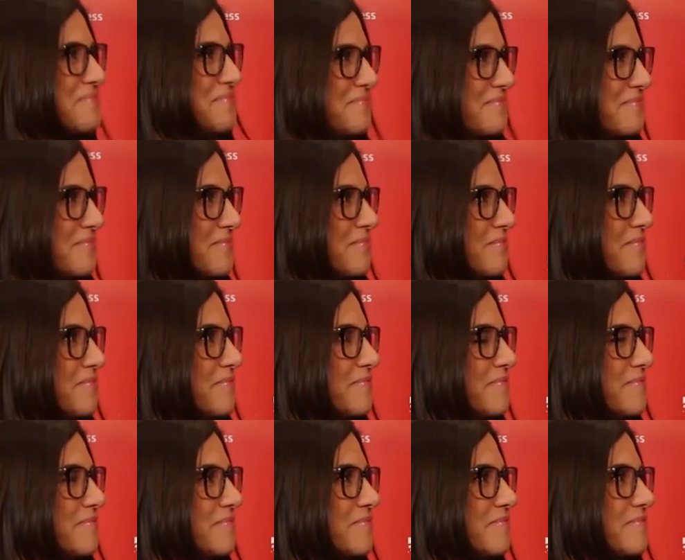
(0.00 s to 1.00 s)

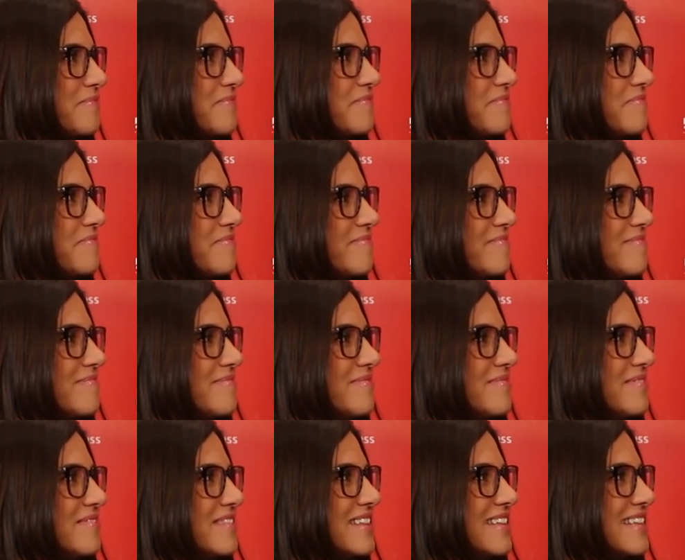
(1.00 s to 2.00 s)

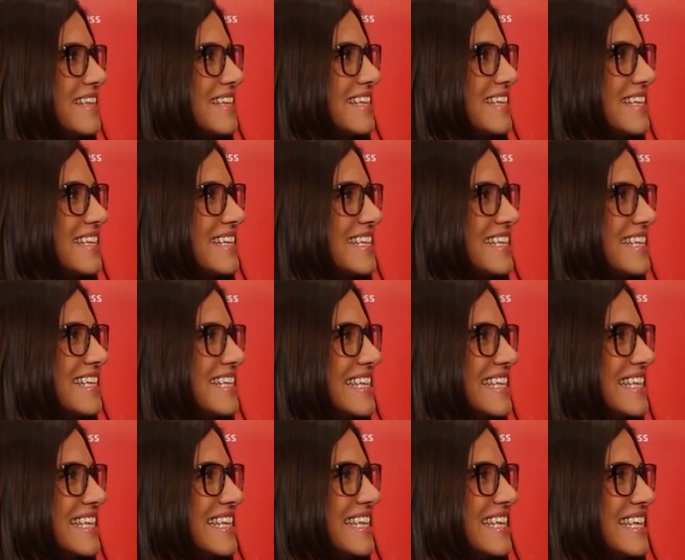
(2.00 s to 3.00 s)

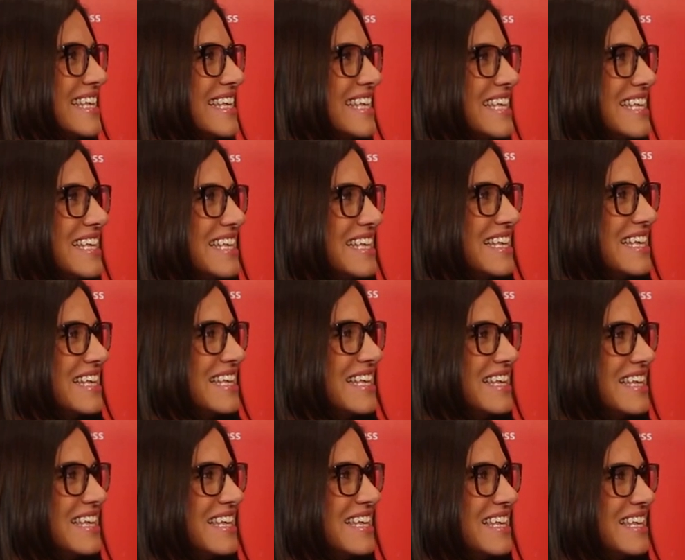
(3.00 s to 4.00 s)

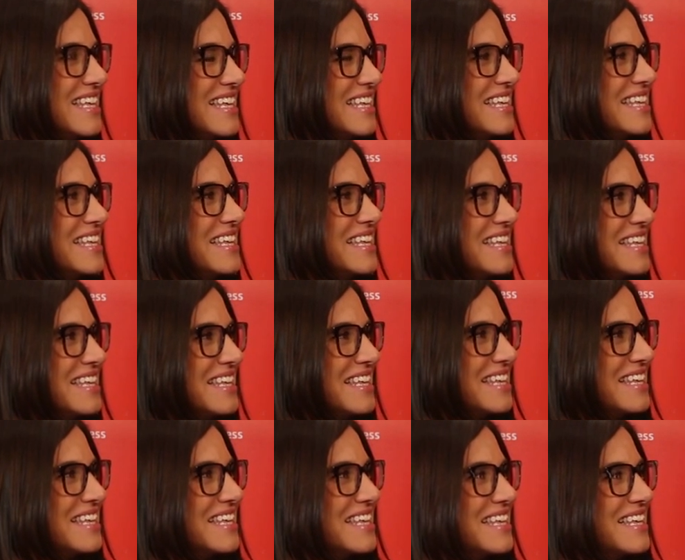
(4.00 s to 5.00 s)

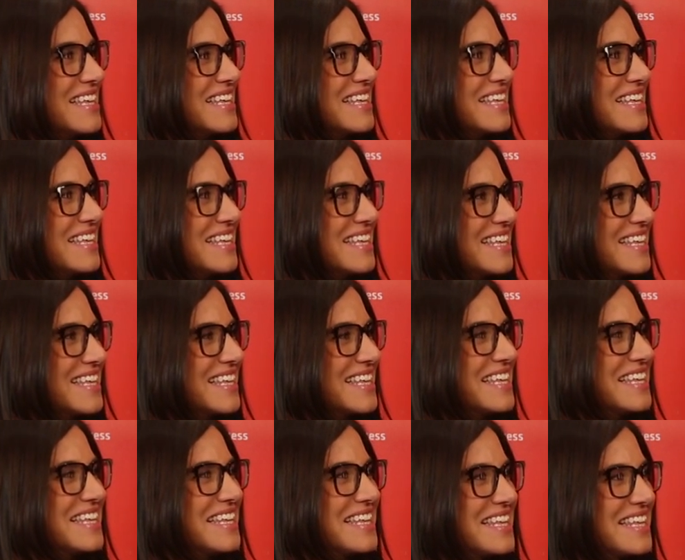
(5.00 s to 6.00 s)

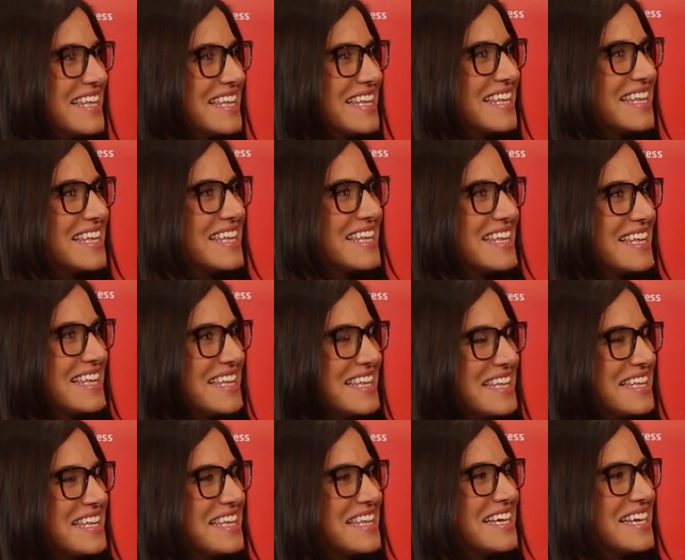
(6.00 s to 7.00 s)

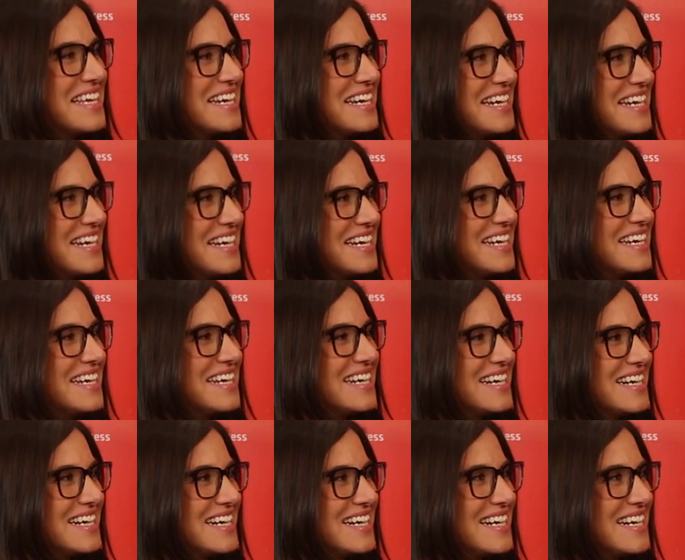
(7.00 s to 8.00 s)
(silent)